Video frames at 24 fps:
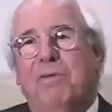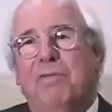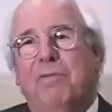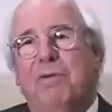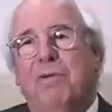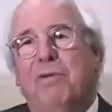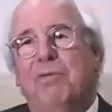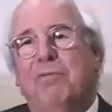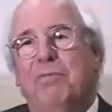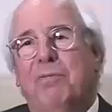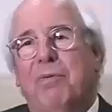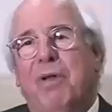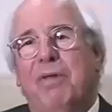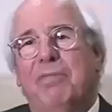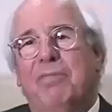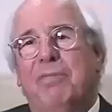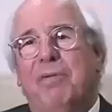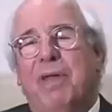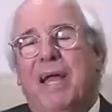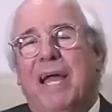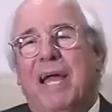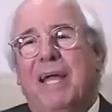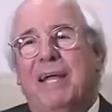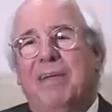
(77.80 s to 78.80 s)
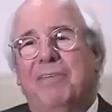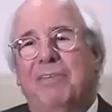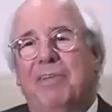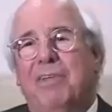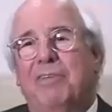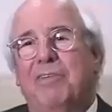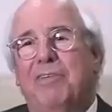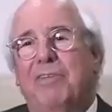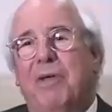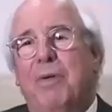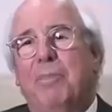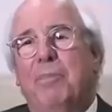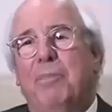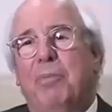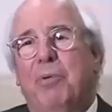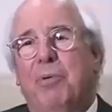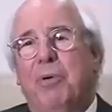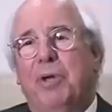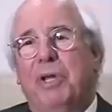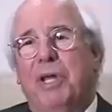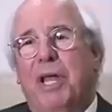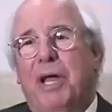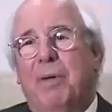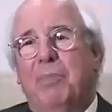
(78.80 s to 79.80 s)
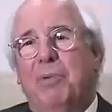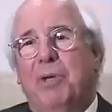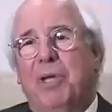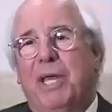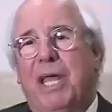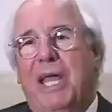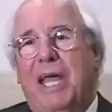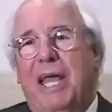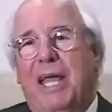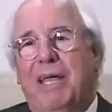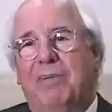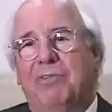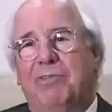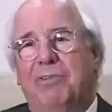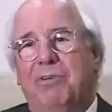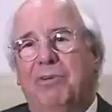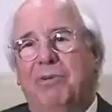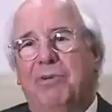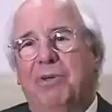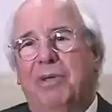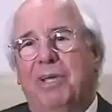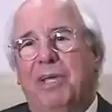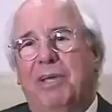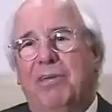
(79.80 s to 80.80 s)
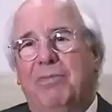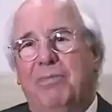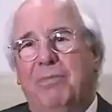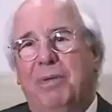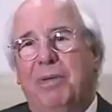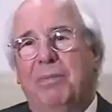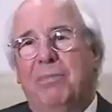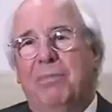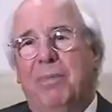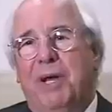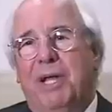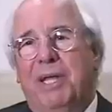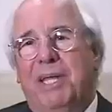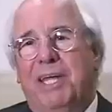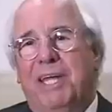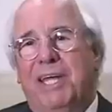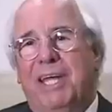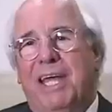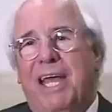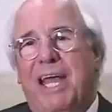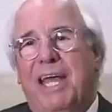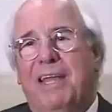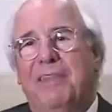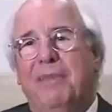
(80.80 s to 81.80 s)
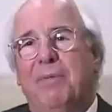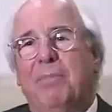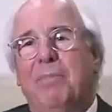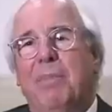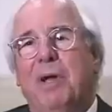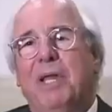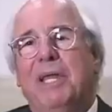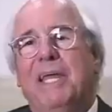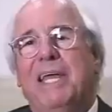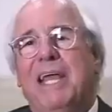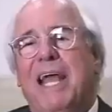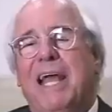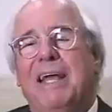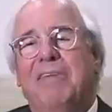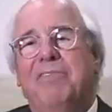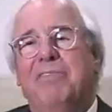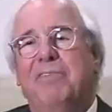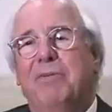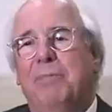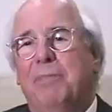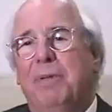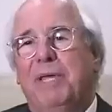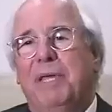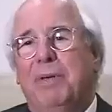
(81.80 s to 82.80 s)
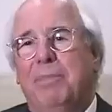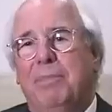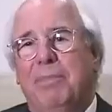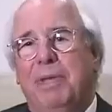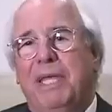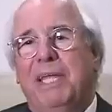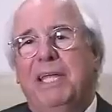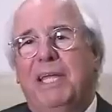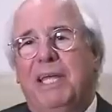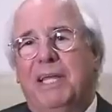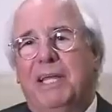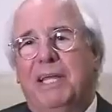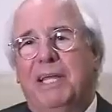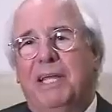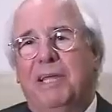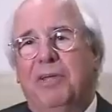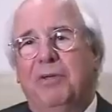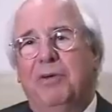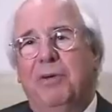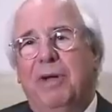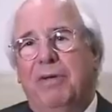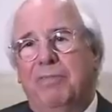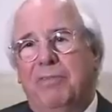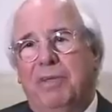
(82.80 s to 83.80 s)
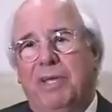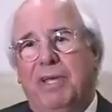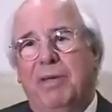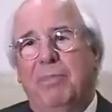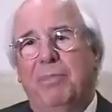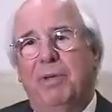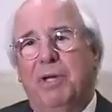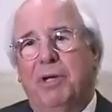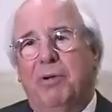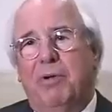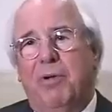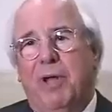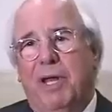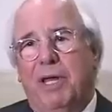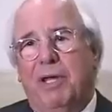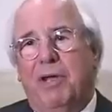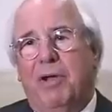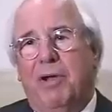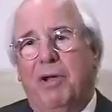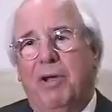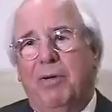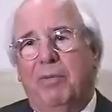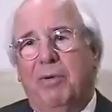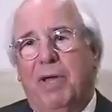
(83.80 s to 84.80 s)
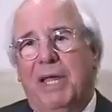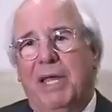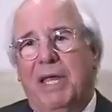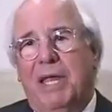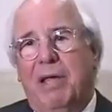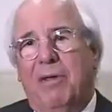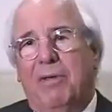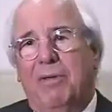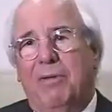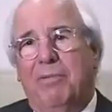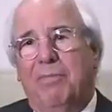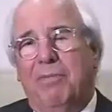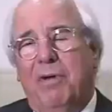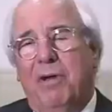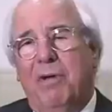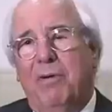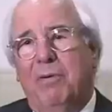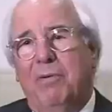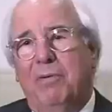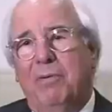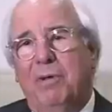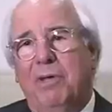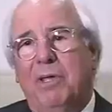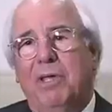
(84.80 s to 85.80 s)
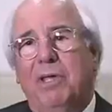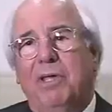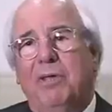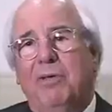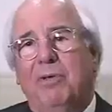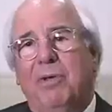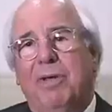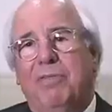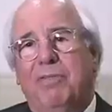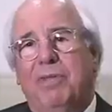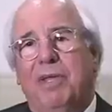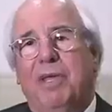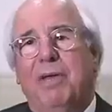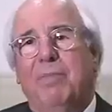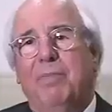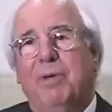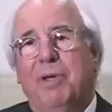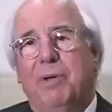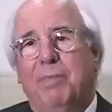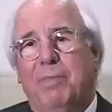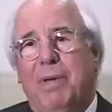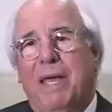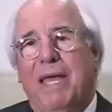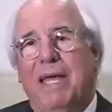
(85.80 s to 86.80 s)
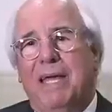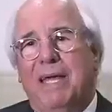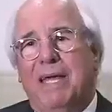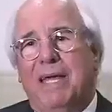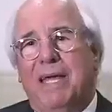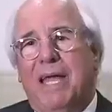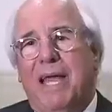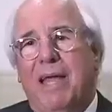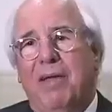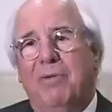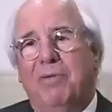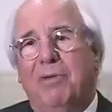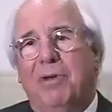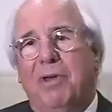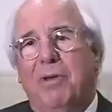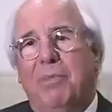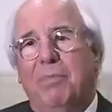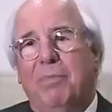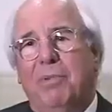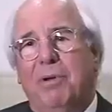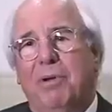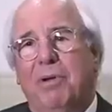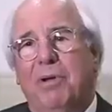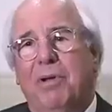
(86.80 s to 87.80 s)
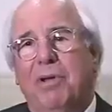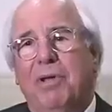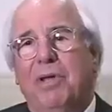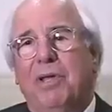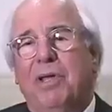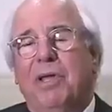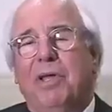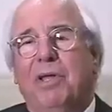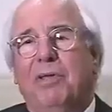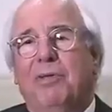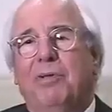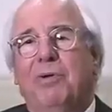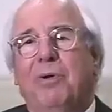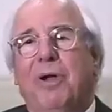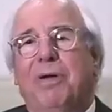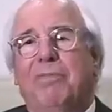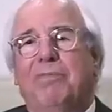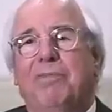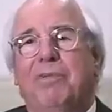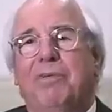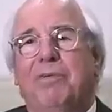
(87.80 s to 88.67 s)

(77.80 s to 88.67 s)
The first red flag is at some point I'm going to ask you to give me money, and the money has to be immediately. You have to give me a credit card right now on the phone, you have to give me a bank account number, you have